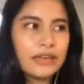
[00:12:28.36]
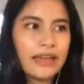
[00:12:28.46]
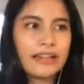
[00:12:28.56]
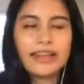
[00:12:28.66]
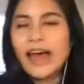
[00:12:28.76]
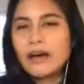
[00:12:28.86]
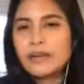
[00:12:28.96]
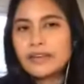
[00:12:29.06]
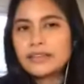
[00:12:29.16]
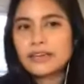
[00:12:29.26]
like how
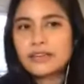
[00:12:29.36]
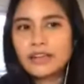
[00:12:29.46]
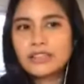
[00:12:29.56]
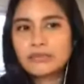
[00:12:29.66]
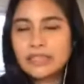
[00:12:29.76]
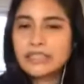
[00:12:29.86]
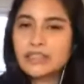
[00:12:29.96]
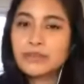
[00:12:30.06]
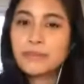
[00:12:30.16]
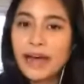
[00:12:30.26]
can technology really
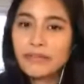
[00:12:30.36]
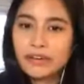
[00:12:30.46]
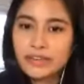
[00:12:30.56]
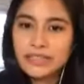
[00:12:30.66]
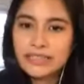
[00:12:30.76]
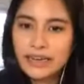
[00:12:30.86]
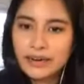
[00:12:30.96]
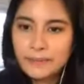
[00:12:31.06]
shift power instead?